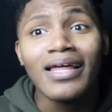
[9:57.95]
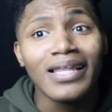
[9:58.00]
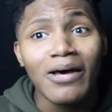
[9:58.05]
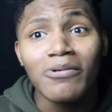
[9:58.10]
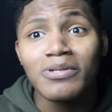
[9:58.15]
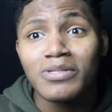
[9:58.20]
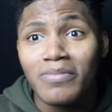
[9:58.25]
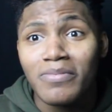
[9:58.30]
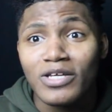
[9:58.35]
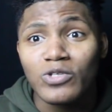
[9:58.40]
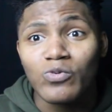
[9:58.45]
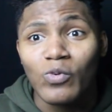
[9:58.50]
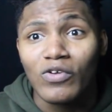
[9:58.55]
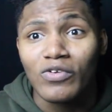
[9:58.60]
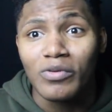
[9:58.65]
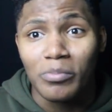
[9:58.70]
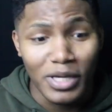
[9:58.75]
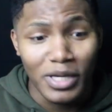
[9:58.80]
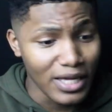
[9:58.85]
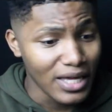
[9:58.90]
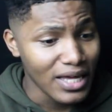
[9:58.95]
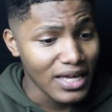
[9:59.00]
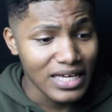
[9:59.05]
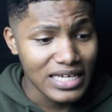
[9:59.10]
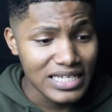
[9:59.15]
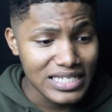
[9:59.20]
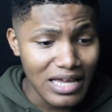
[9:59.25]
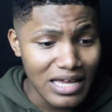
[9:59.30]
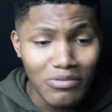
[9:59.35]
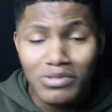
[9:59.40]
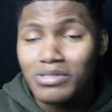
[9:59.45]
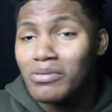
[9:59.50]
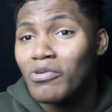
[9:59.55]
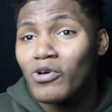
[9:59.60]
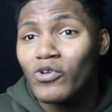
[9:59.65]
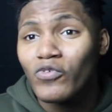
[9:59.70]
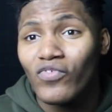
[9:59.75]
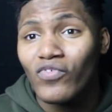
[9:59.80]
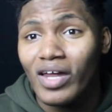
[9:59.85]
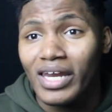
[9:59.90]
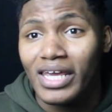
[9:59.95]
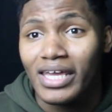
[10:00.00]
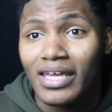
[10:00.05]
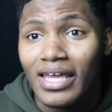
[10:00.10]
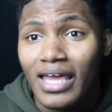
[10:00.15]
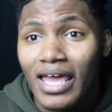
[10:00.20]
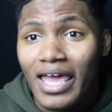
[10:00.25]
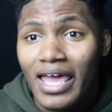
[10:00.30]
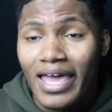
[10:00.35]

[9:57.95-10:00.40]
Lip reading: That was the best one to me, because that was the most funny.